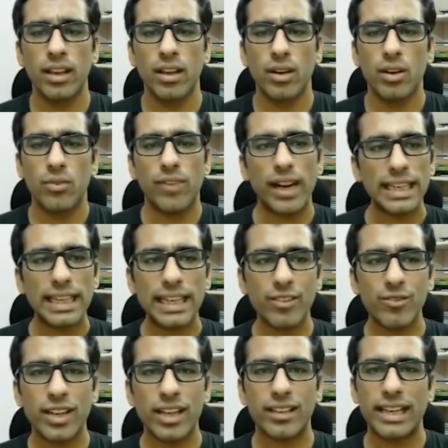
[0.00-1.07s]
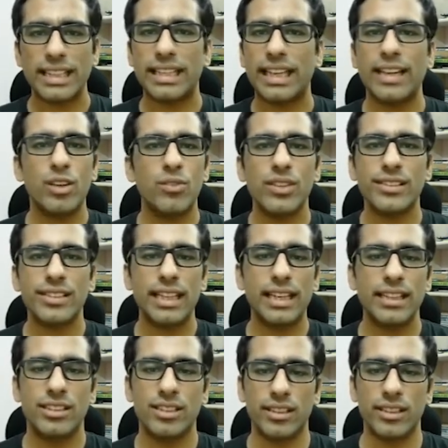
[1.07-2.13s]
Finally, we are at the end of our CLI
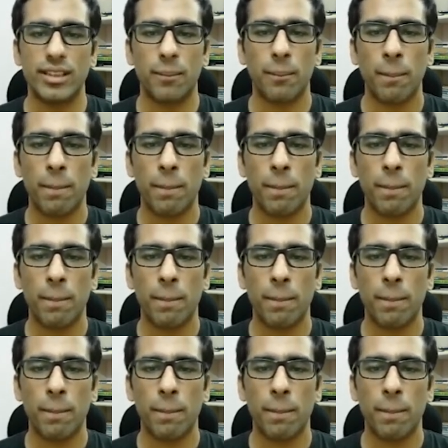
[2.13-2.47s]
journey.